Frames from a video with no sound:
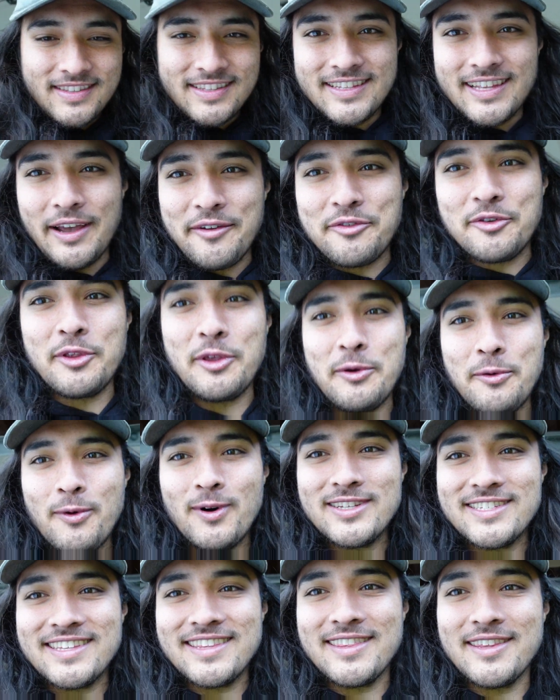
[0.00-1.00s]
Definitely
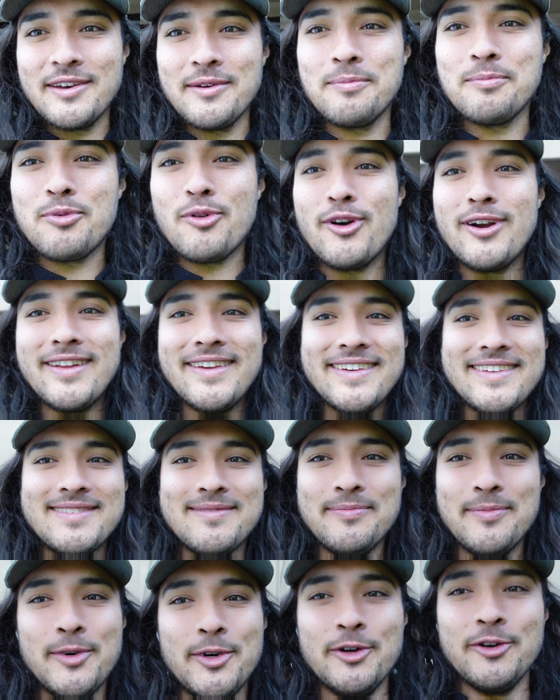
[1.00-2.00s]
wasn't the prettiest
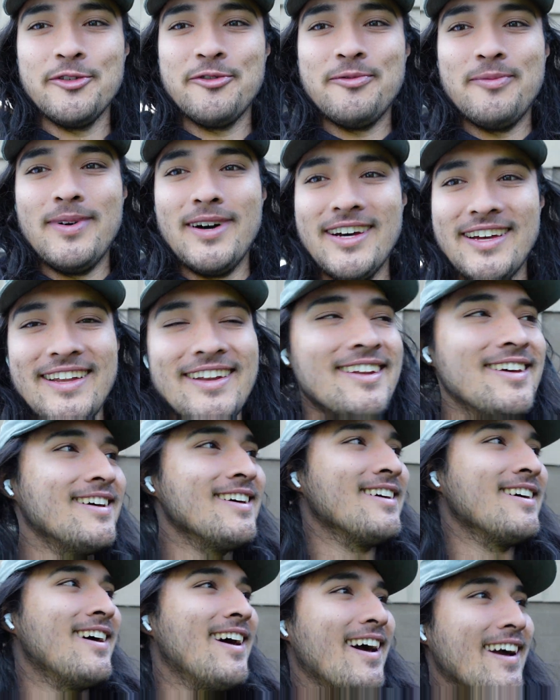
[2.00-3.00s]
move, but
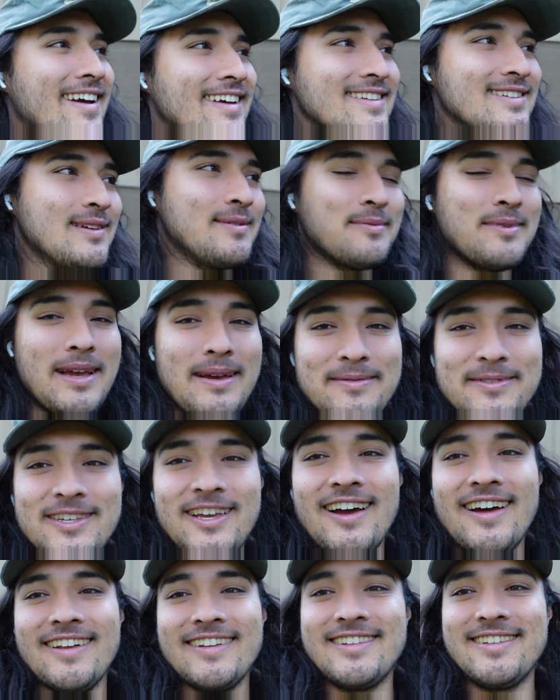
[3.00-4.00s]
I guess sometimes you
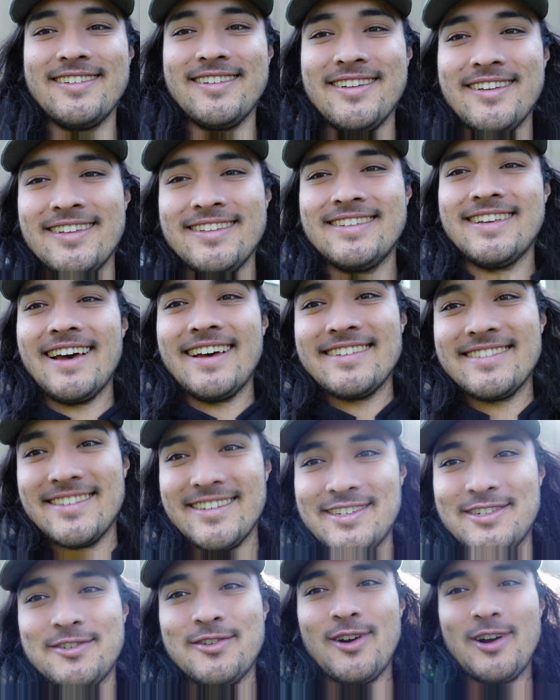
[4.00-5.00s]
gotta test
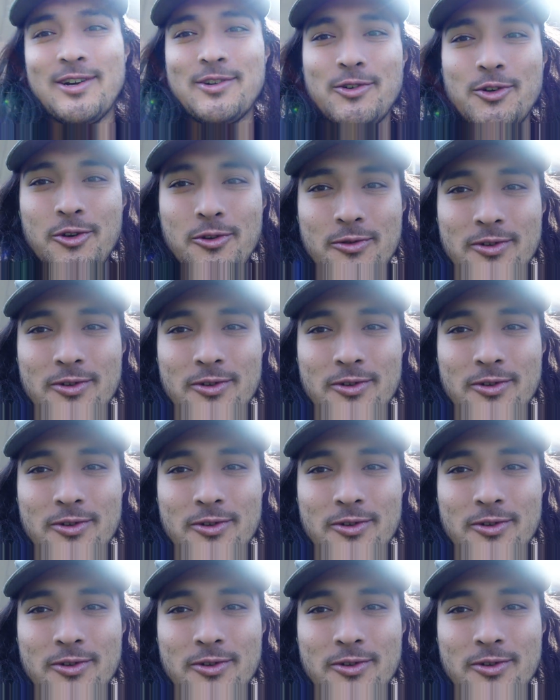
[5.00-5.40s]
the structural